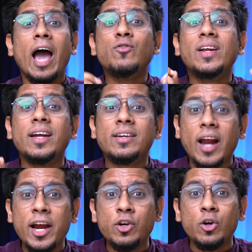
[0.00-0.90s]
And when they
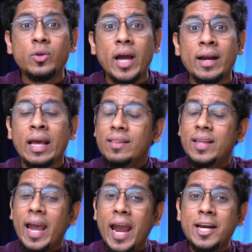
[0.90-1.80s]
try to do that,
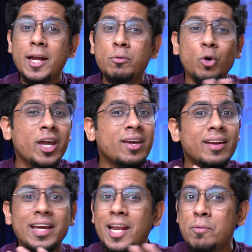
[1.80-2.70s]
they end up doing
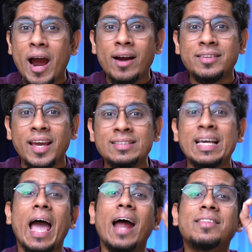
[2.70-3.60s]
really bad things
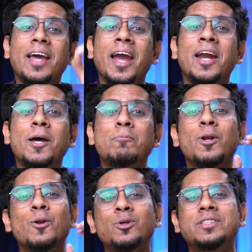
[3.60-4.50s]
and they end up
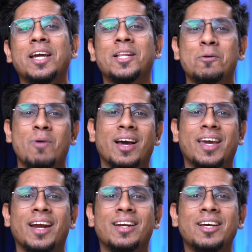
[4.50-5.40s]
losing in the
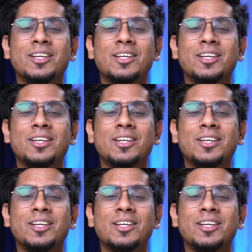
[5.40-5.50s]
market.